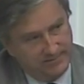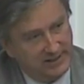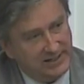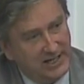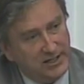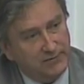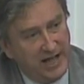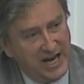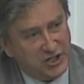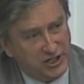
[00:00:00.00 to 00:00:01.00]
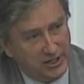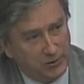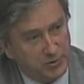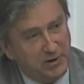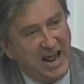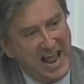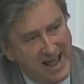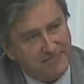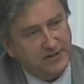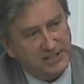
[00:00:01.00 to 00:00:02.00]
at the end of last year, but
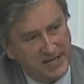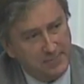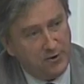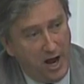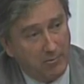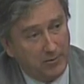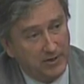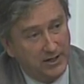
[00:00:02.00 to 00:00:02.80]
half of the debt problem,